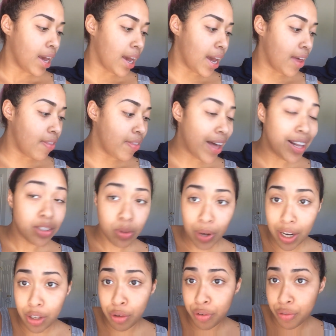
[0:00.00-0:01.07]
And that's what
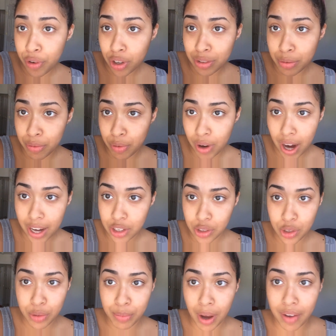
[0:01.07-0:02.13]
I do first before I actually
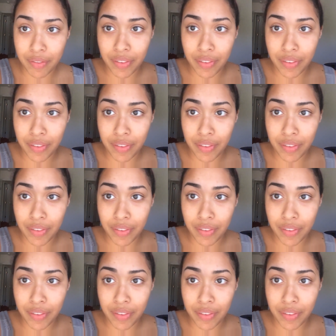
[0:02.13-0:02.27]
do my